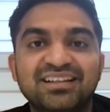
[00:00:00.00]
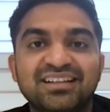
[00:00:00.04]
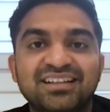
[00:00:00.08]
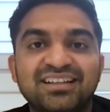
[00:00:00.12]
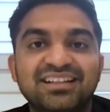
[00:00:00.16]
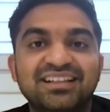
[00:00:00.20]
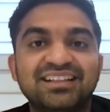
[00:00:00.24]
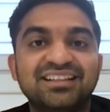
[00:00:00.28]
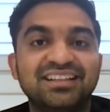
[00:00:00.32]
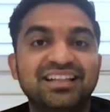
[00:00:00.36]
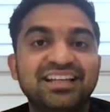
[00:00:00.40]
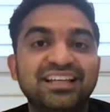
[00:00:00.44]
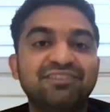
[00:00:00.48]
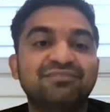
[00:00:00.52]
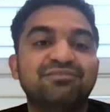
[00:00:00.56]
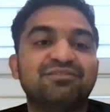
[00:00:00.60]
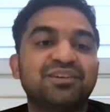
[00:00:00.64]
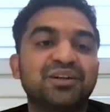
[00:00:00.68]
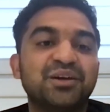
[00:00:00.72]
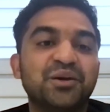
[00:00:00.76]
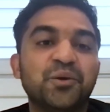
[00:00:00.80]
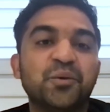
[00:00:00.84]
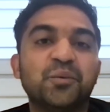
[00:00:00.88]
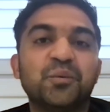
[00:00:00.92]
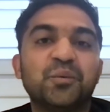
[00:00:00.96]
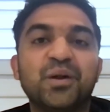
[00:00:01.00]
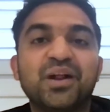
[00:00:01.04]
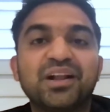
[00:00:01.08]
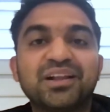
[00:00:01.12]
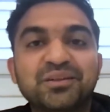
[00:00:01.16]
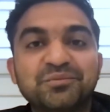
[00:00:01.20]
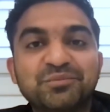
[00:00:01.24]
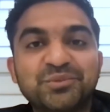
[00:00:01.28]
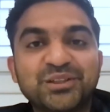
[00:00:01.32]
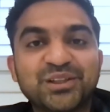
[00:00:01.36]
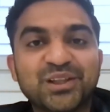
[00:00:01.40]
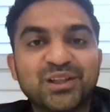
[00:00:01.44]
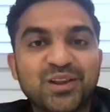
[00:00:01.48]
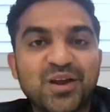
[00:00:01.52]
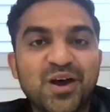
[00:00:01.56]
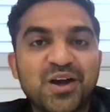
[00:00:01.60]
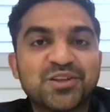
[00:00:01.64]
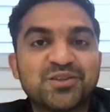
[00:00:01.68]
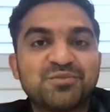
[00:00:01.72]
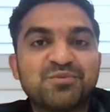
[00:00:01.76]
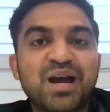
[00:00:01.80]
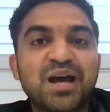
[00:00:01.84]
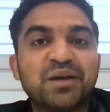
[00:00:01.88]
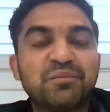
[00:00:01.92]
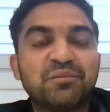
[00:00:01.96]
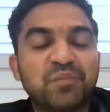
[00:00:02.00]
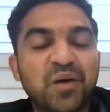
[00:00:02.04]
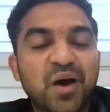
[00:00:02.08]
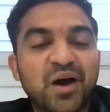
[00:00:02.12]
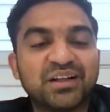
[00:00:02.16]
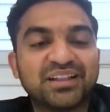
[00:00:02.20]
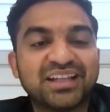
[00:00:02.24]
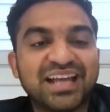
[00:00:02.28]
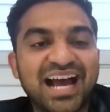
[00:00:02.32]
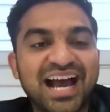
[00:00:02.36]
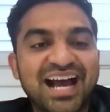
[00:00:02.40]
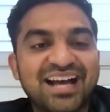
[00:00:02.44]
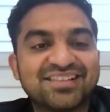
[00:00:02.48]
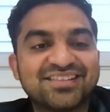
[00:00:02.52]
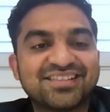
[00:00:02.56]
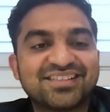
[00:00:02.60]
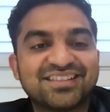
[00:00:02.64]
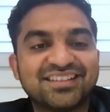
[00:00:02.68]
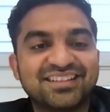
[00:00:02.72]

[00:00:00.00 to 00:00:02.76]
Liv, welcome to the Launchpad Podcast.